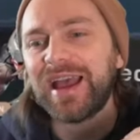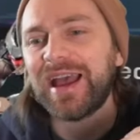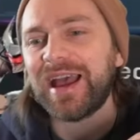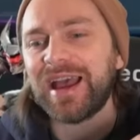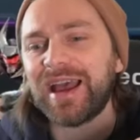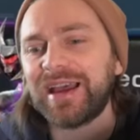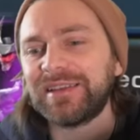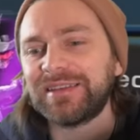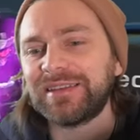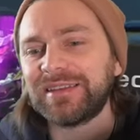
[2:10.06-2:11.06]

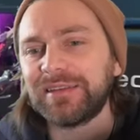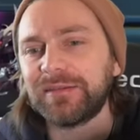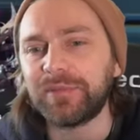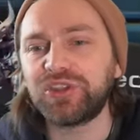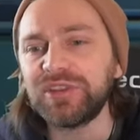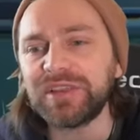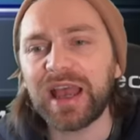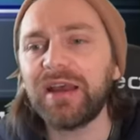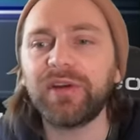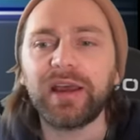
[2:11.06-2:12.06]
and but does
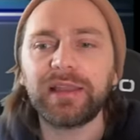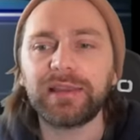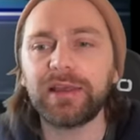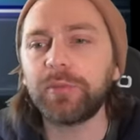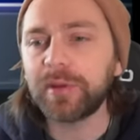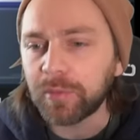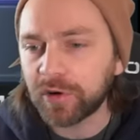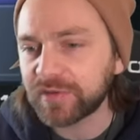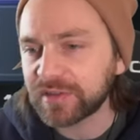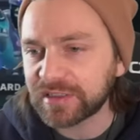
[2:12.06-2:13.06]
have a little bit
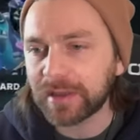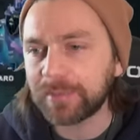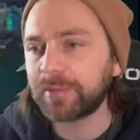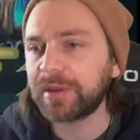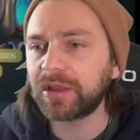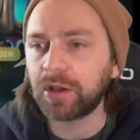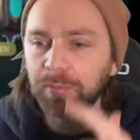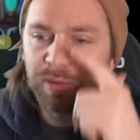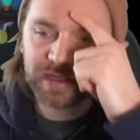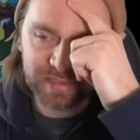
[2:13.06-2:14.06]
more of a step up in
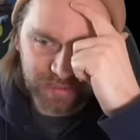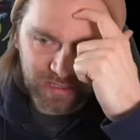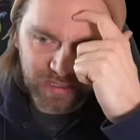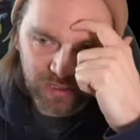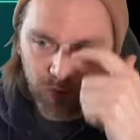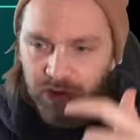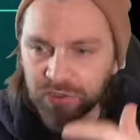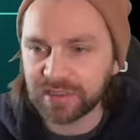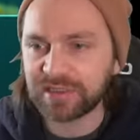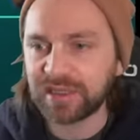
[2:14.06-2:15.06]
complexity, you know,
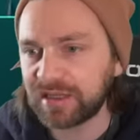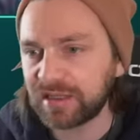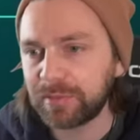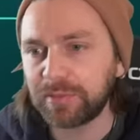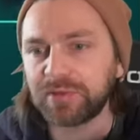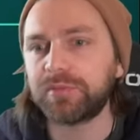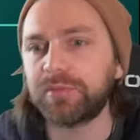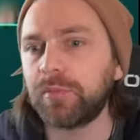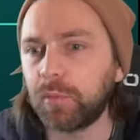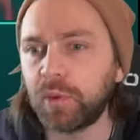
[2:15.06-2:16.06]
understanding people's
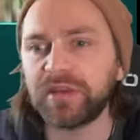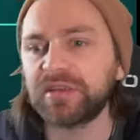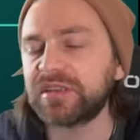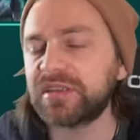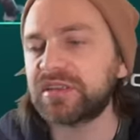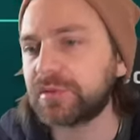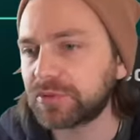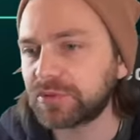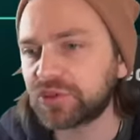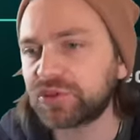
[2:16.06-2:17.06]
weaknesses,
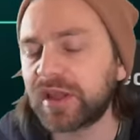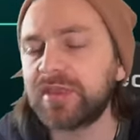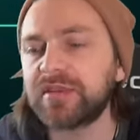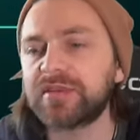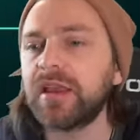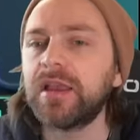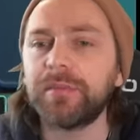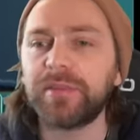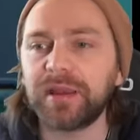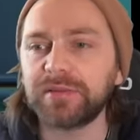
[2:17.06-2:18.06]
people's strengths,
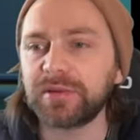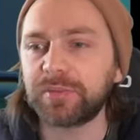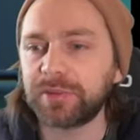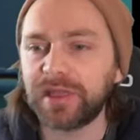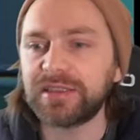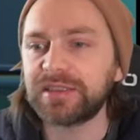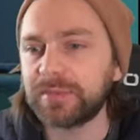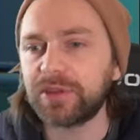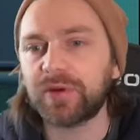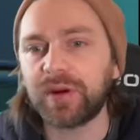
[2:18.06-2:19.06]
being able to place them
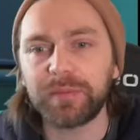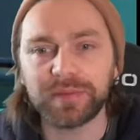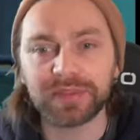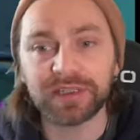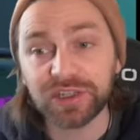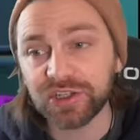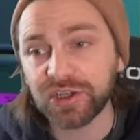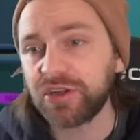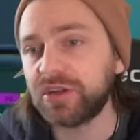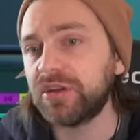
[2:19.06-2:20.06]
in the right
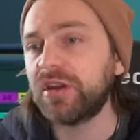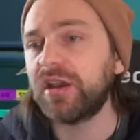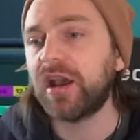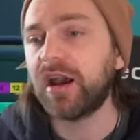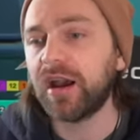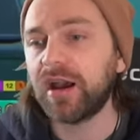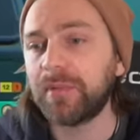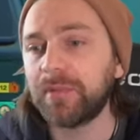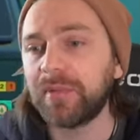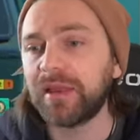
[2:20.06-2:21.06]
position. Um,